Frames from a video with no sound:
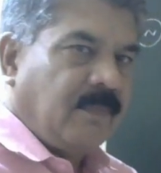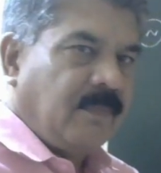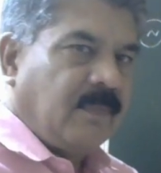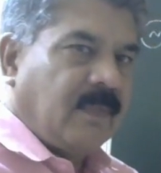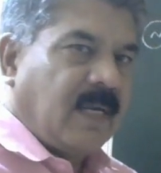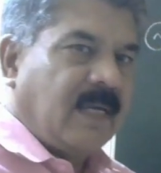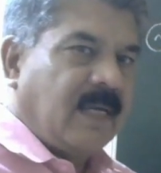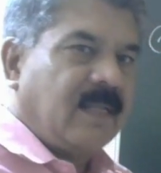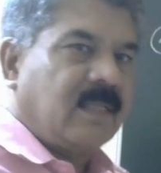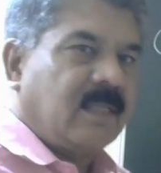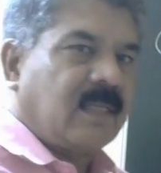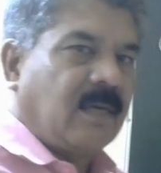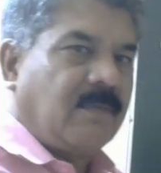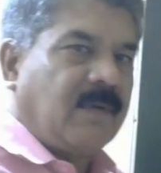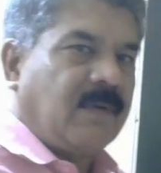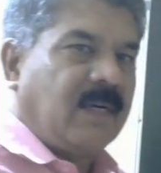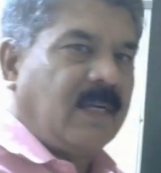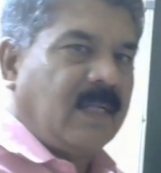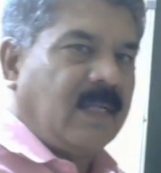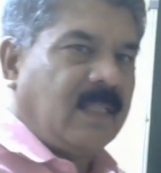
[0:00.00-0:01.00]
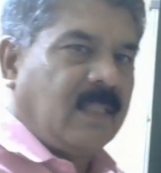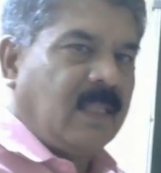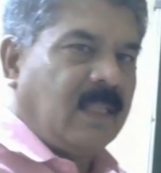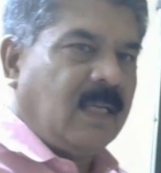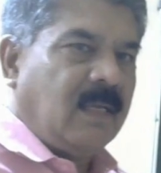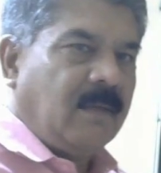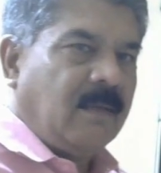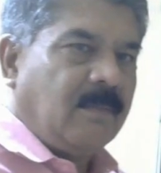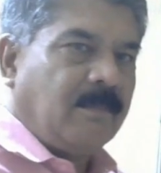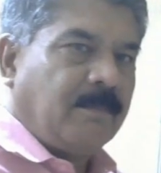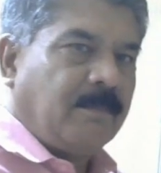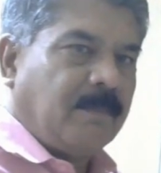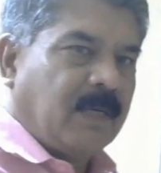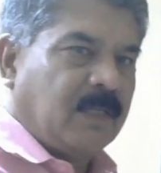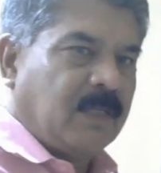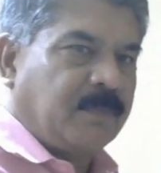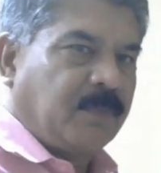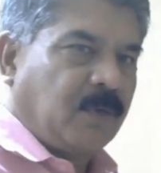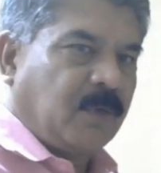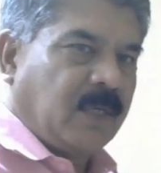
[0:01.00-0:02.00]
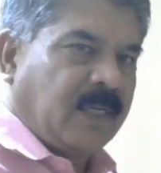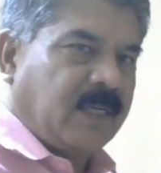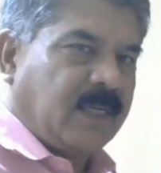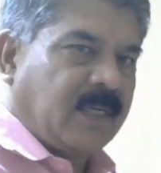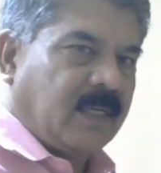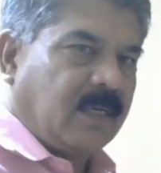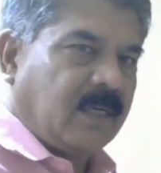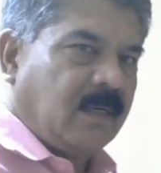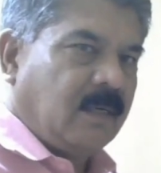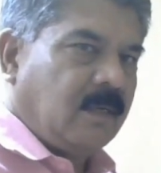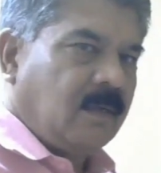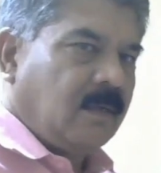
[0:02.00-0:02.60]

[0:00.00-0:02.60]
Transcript: that is covered in the bus protection.